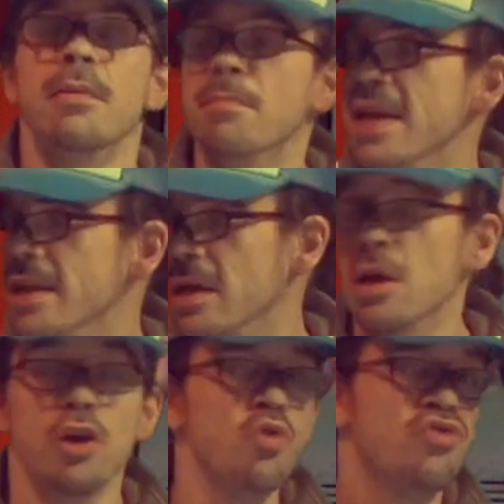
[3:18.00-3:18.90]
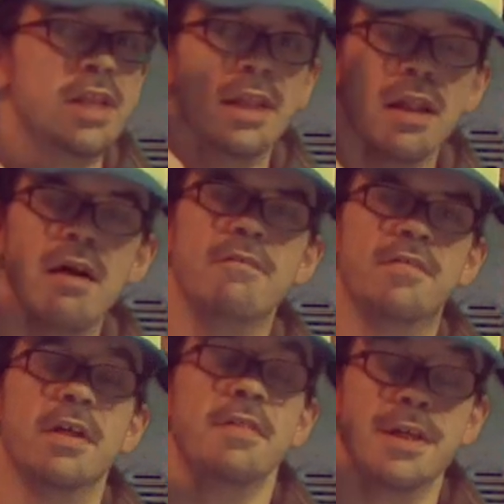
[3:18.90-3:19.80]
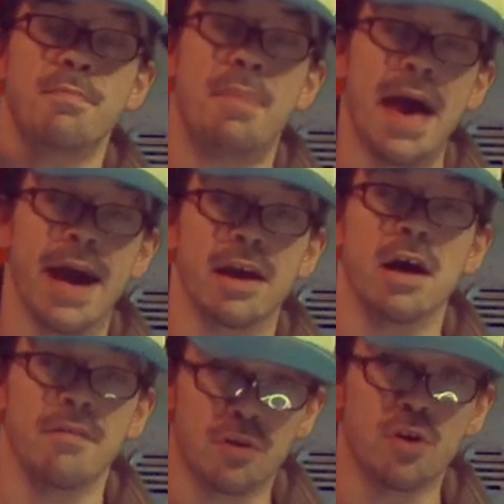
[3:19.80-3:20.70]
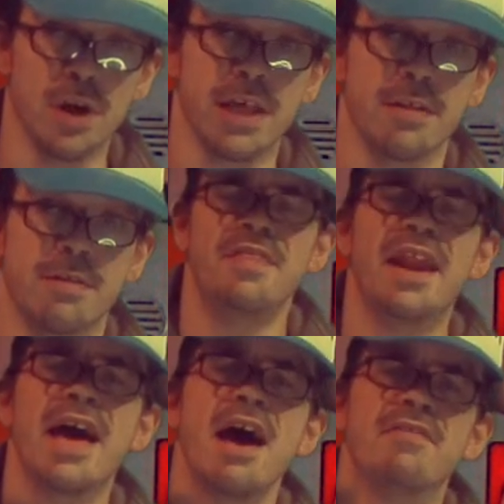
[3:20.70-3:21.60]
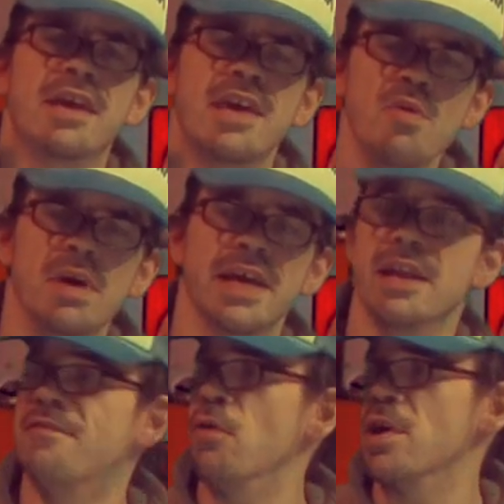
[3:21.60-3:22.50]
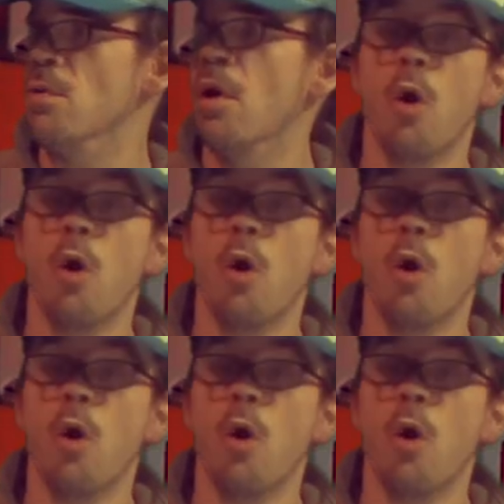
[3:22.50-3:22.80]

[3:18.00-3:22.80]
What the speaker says: Meaning, you should love this bag of goodies that I have accumulated for you